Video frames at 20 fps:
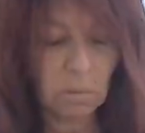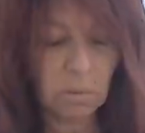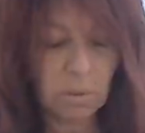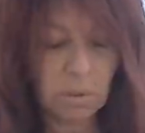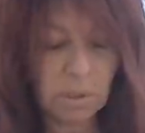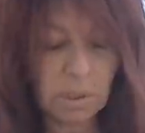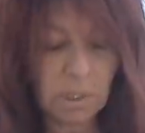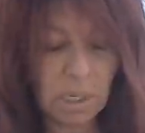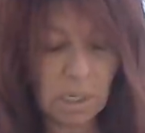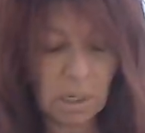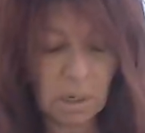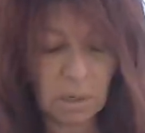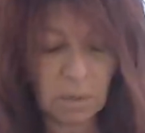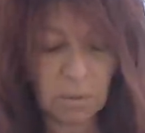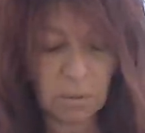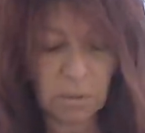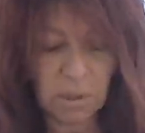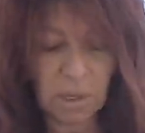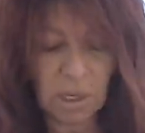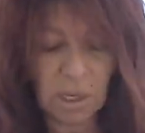working
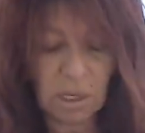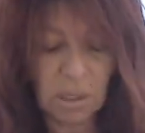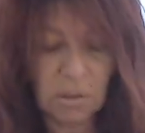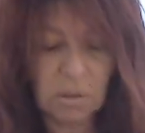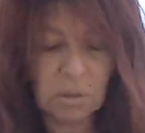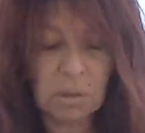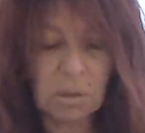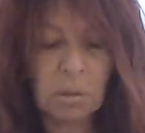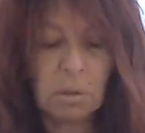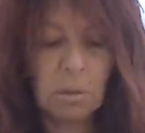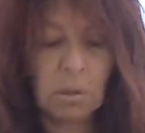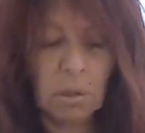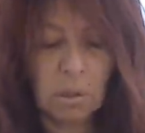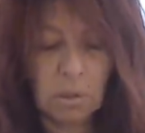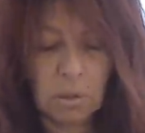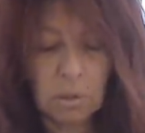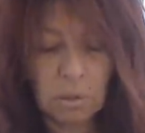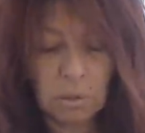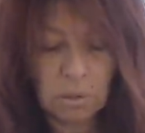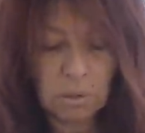on things,
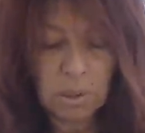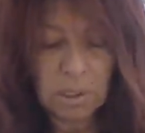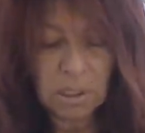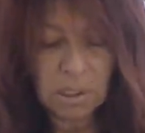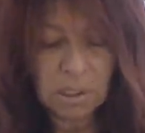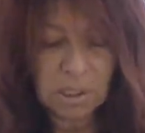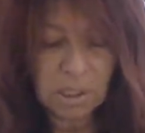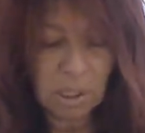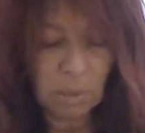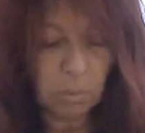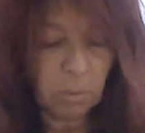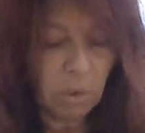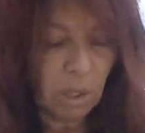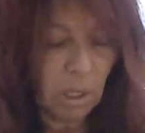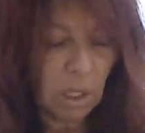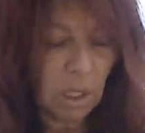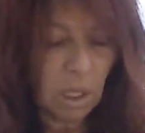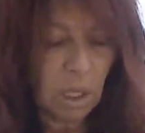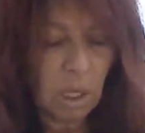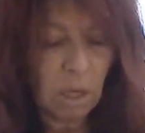learning
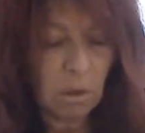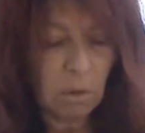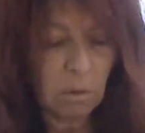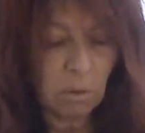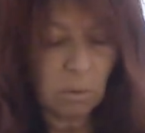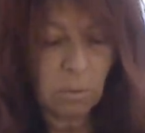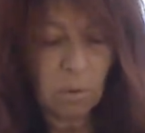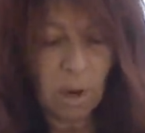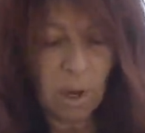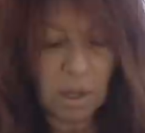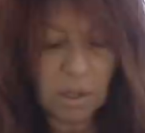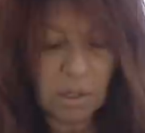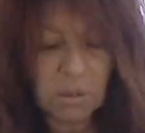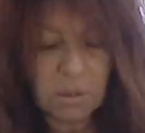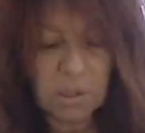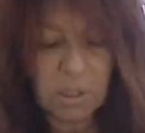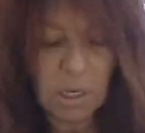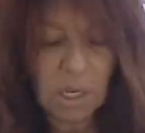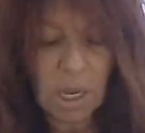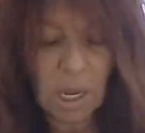something new. Why is
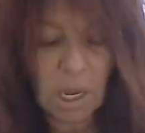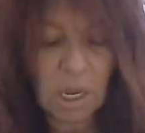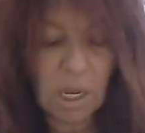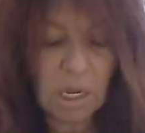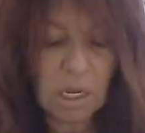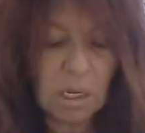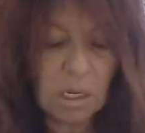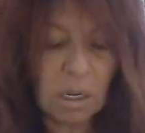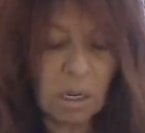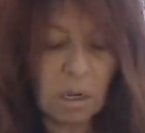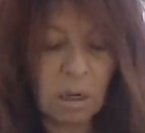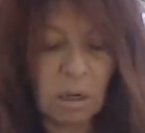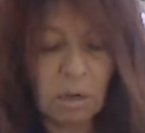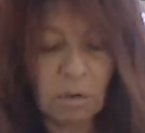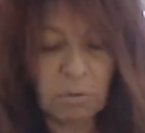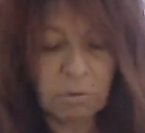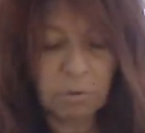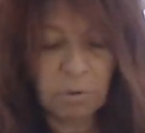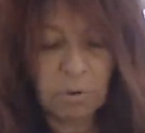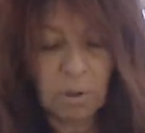the Eight
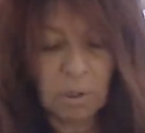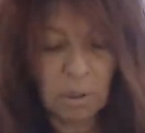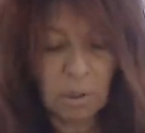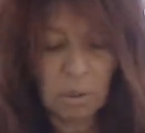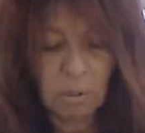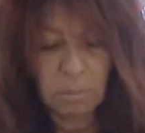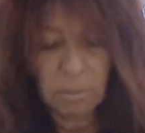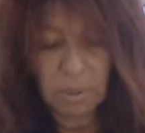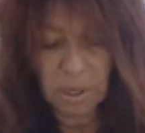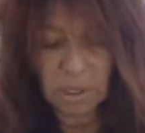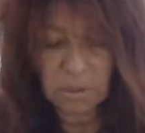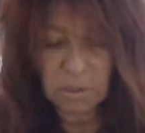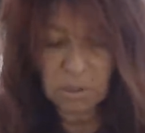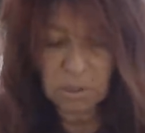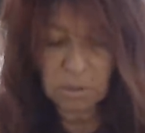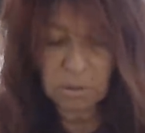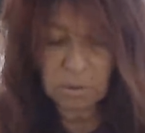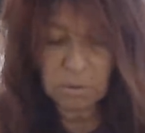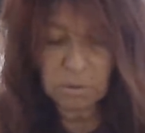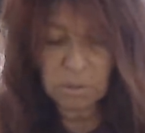of
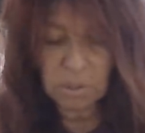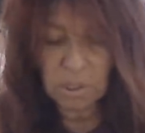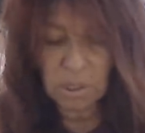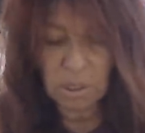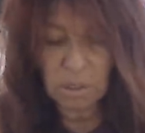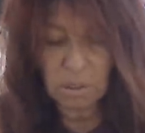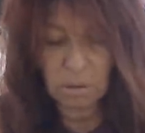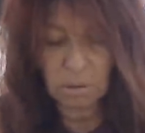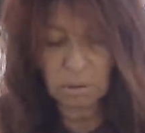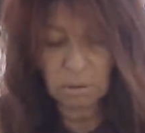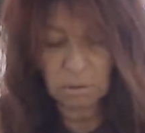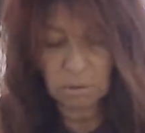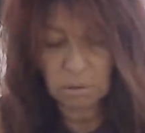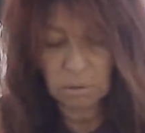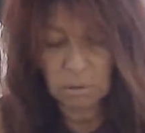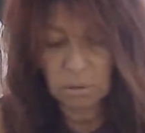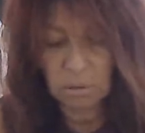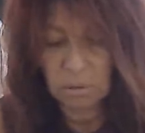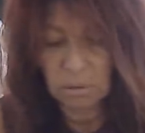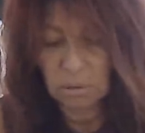Pentacles here.
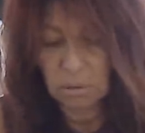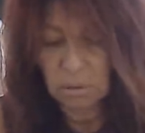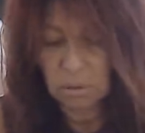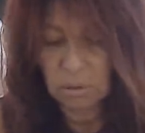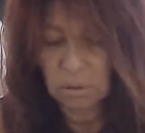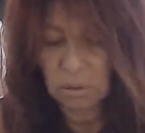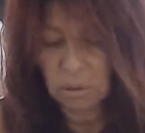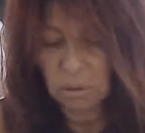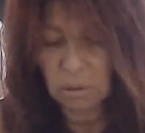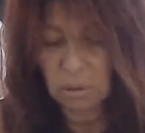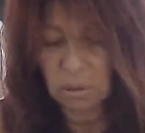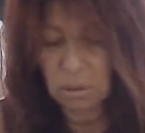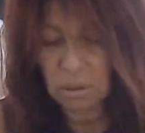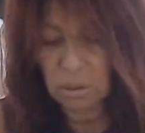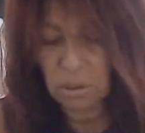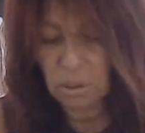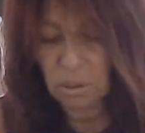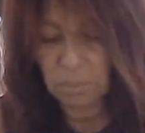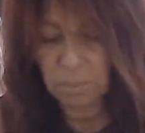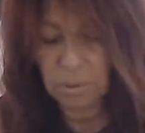Uh,
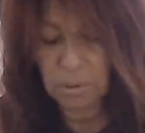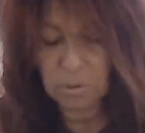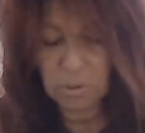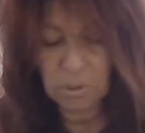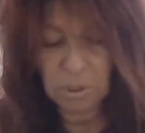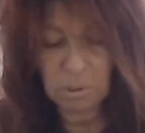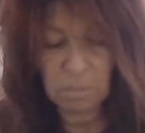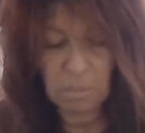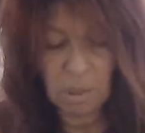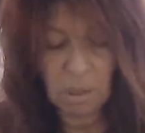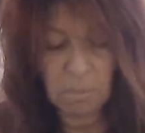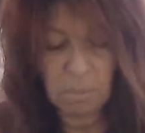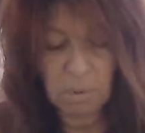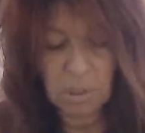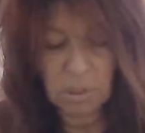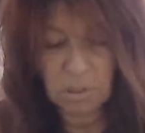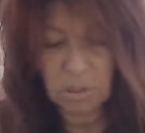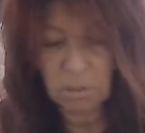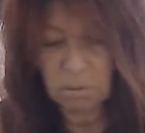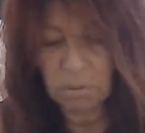your person may be
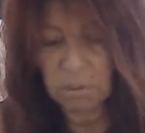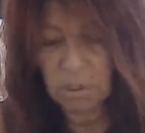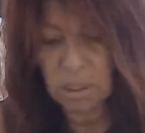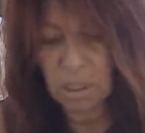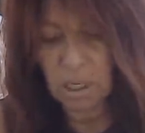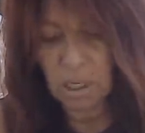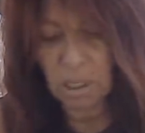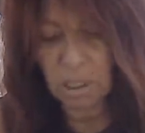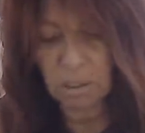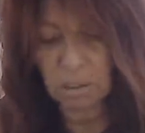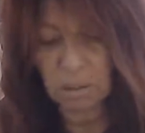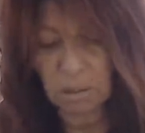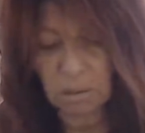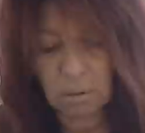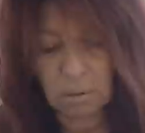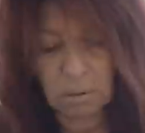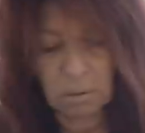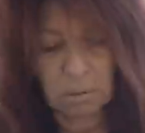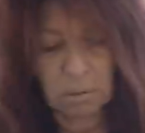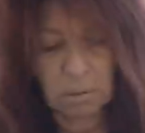doing that.
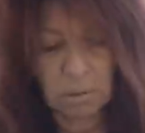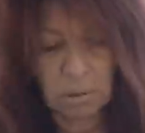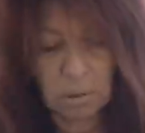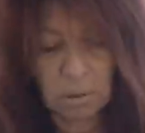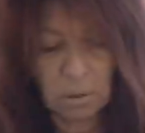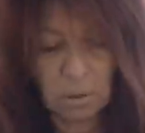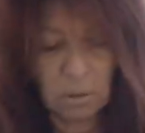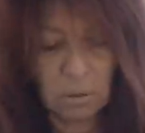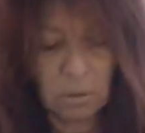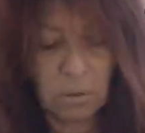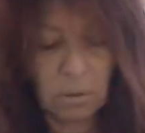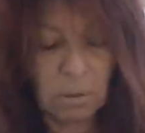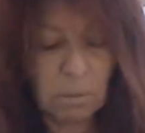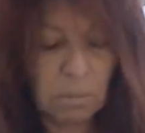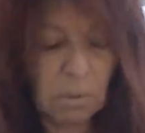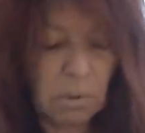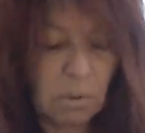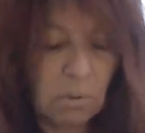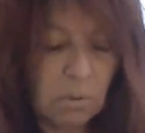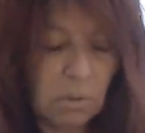The
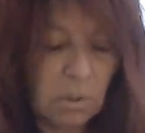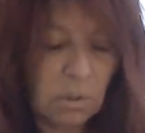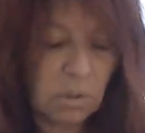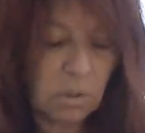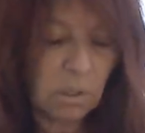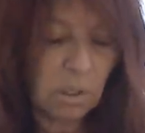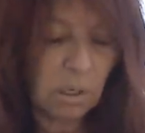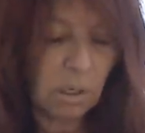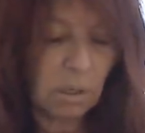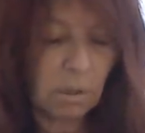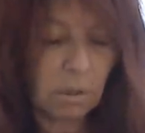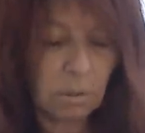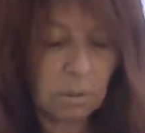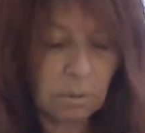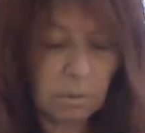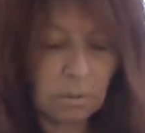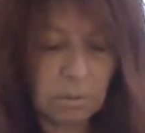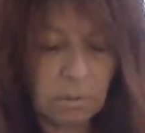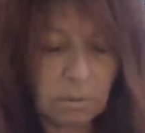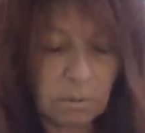Moon is here.
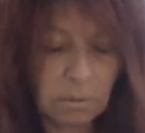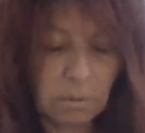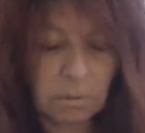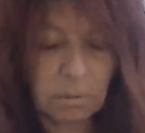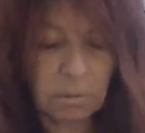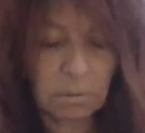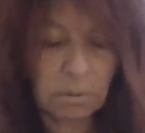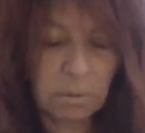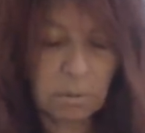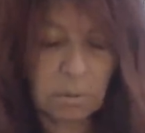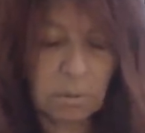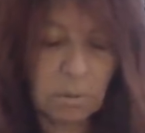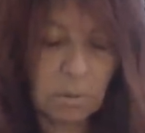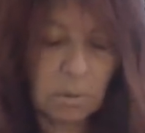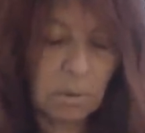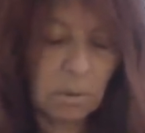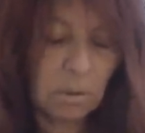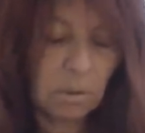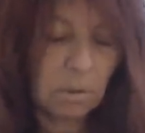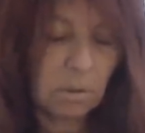
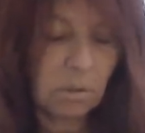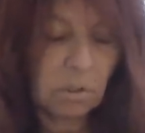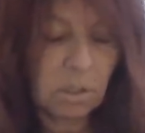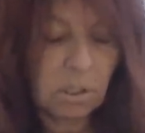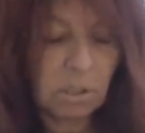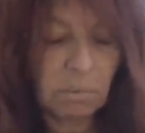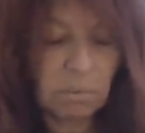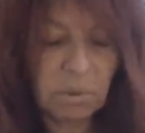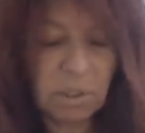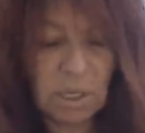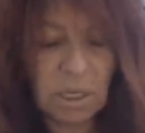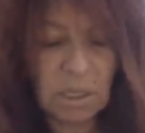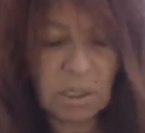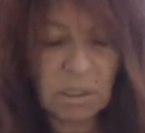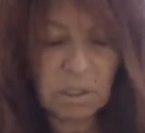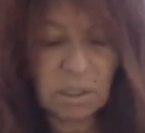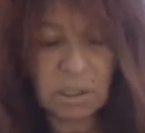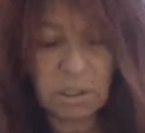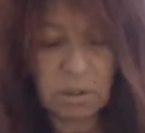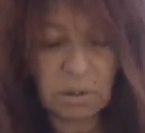There's some things
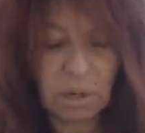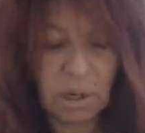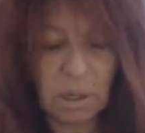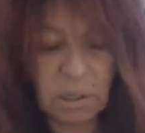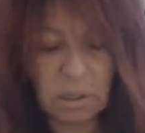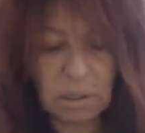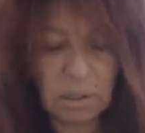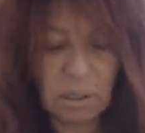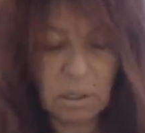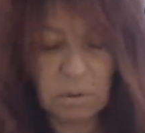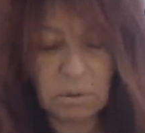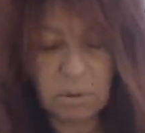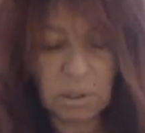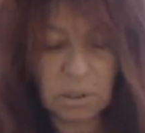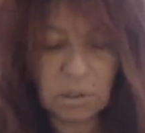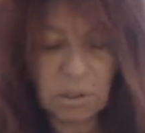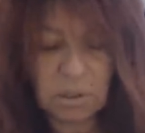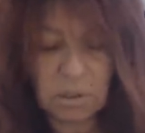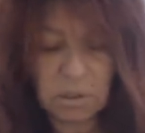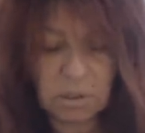that are unknown
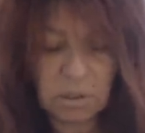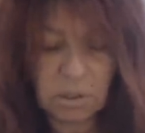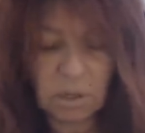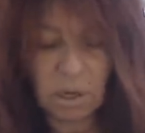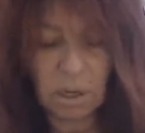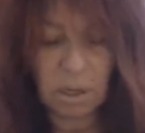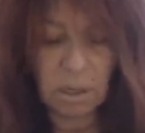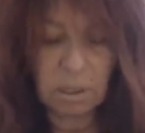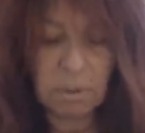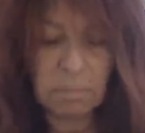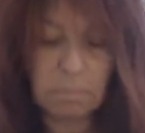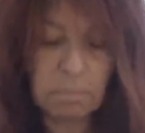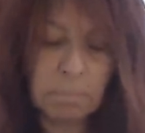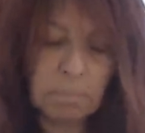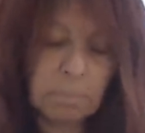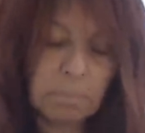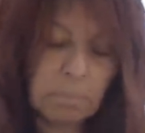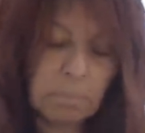at this time.